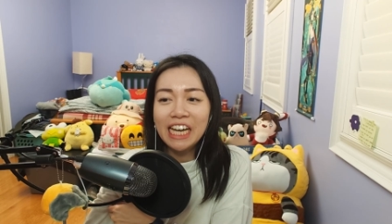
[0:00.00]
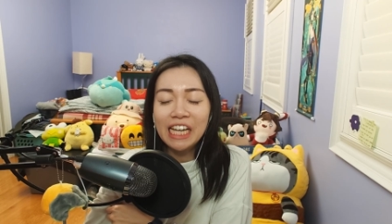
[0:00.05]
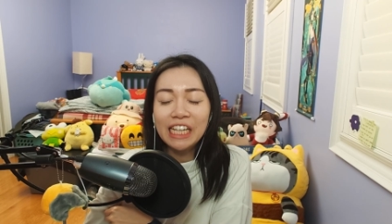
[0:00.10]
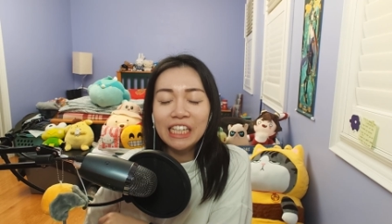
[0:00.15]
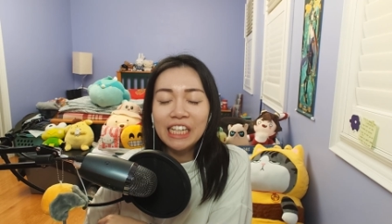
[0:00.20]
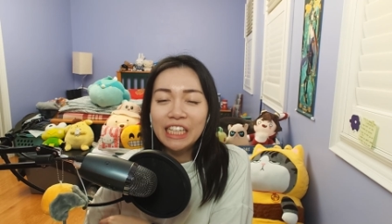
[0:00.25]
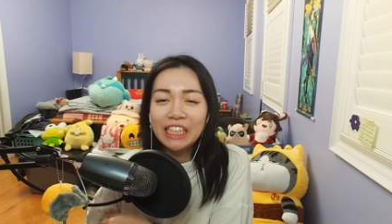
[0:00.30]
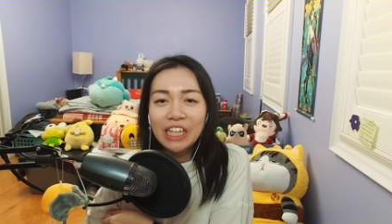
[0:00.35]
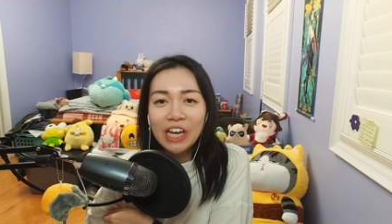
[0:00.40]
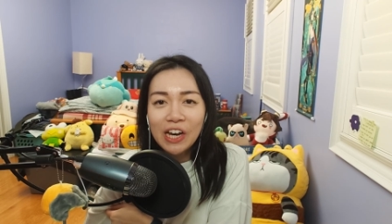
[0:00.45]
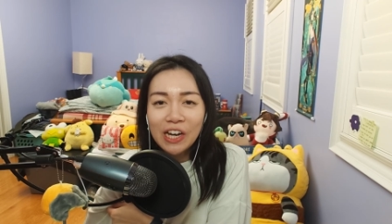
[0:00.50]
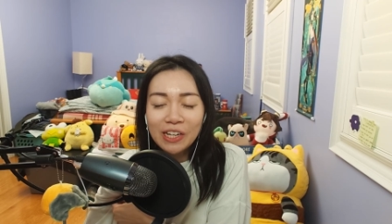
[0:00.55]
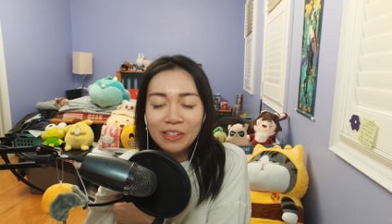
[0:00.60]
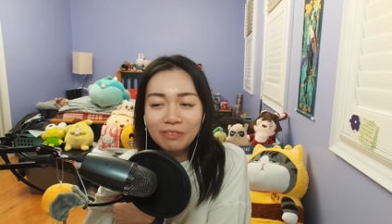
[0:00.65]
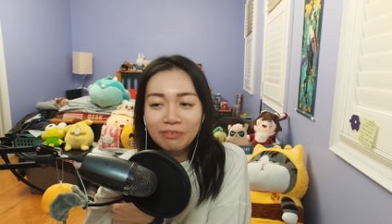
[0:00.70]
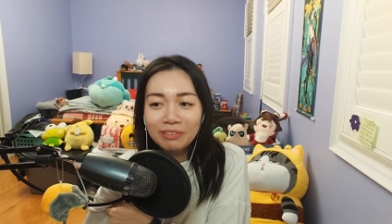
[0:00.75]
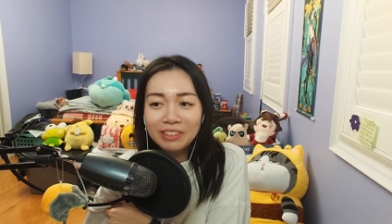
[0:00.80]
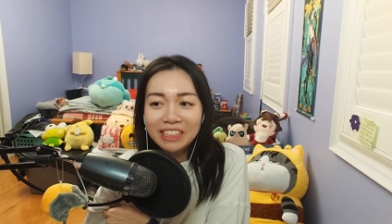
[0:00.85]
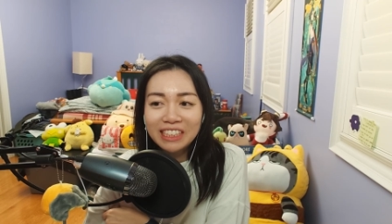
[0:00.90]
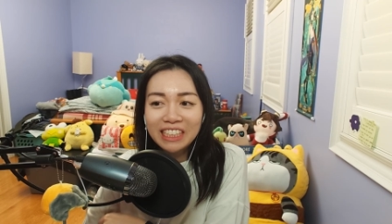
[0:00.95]

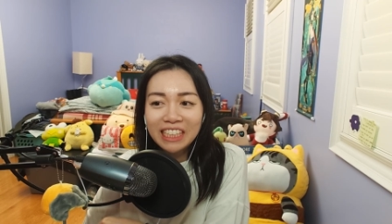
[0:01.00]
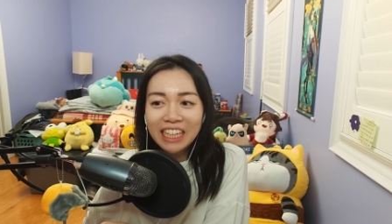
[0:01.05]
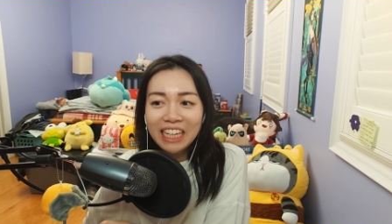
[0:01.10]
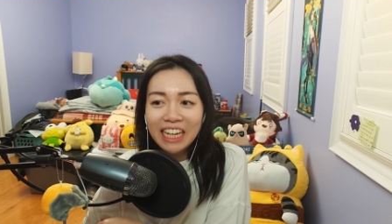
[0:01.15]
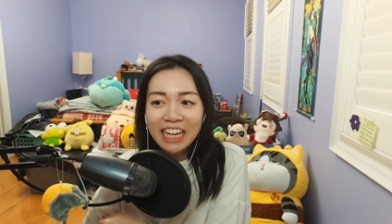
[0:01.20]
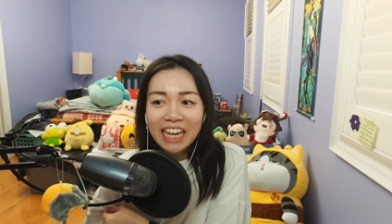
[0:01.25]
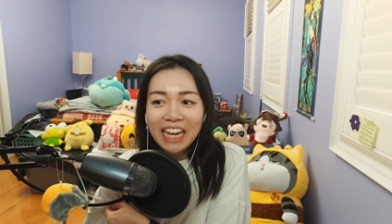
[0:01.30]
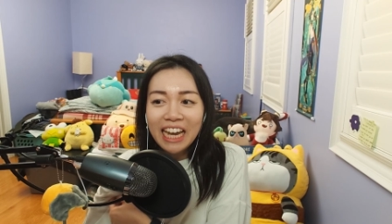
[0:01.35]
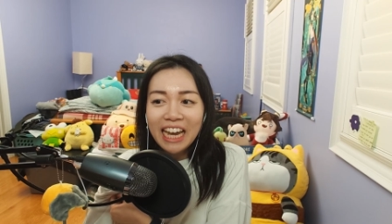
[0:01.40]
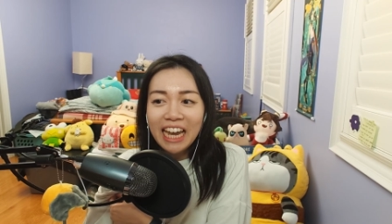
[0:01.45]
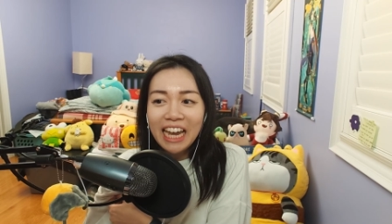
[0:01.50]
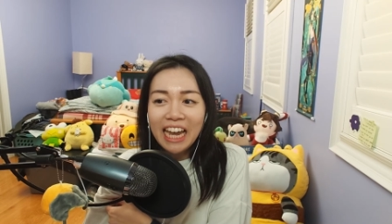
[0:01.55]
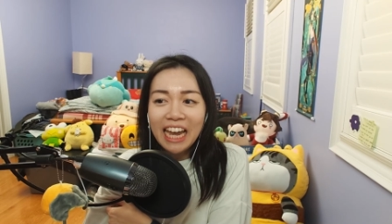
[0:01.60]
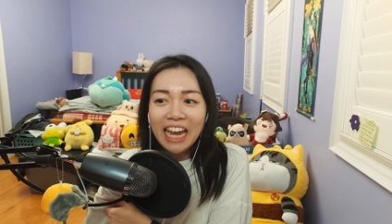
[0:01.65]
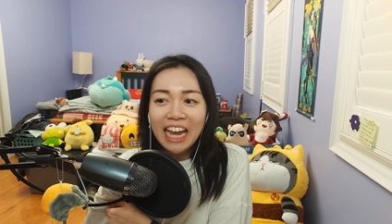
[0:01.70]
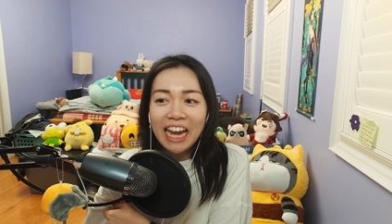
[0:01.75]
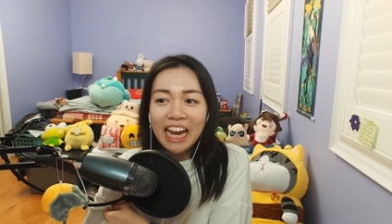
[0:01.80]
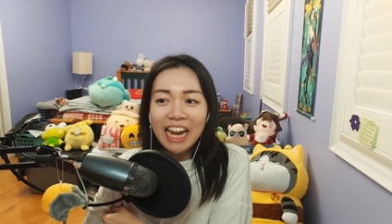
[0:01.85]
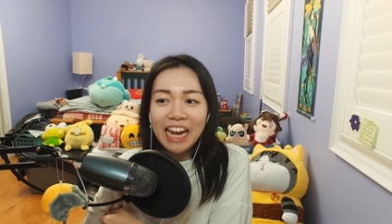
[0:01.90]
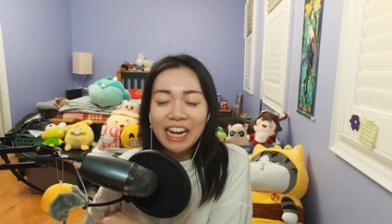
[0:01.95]
Alhaitham's.
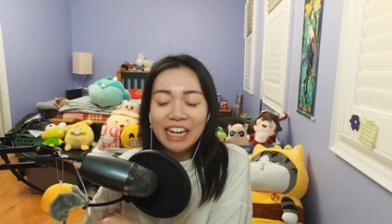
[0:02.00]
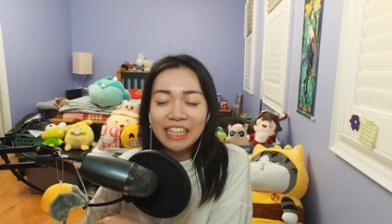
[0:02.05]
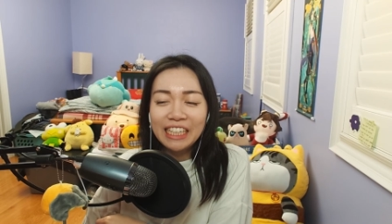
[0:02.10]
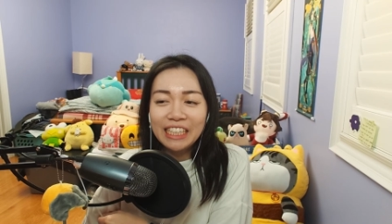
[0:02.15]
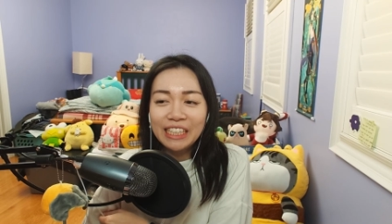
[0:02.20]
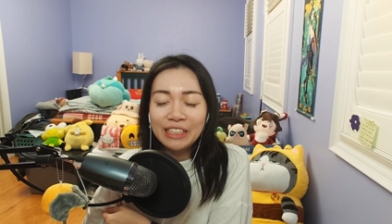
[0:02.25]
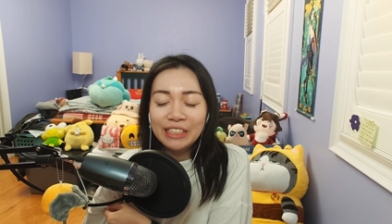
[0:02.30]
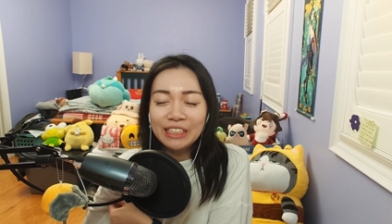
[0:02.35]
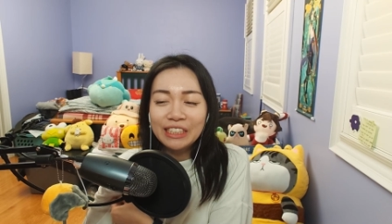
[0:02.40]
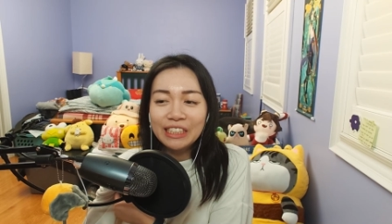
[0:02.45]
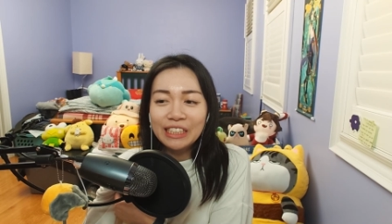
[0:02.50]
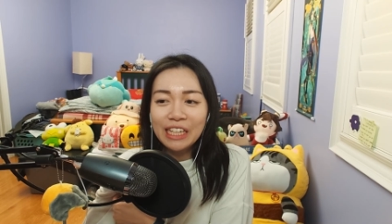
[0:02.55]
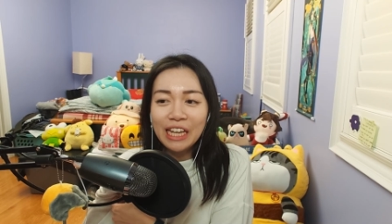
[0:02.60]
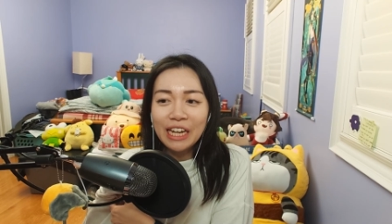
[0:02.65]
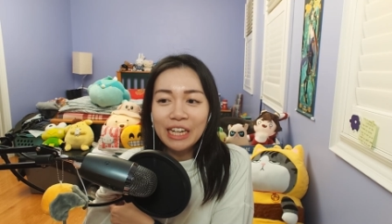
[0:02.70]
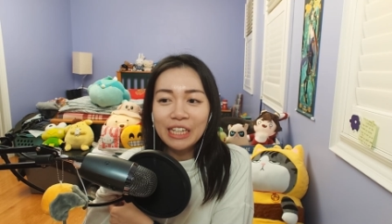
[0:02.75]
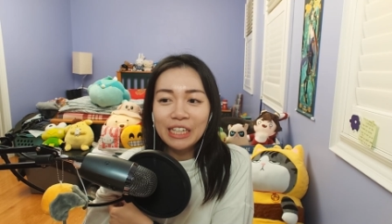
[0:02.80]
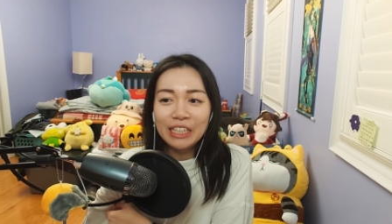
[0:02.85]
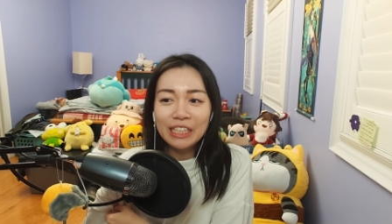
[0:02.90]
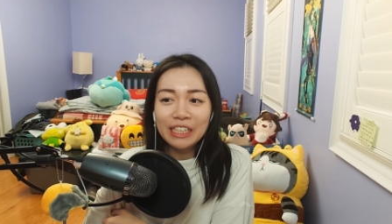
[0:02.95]
And it's
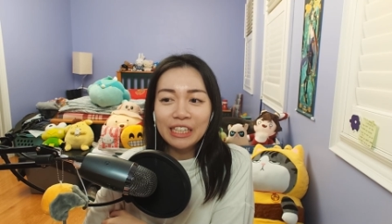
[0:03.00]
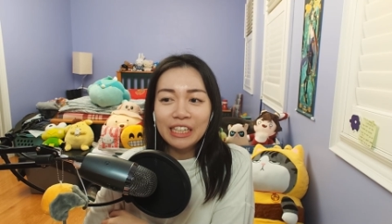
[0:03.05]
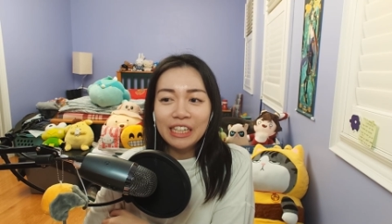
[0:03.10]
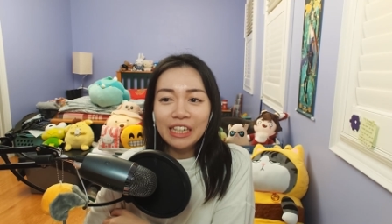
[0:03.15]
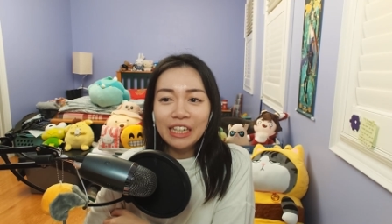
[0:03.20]
like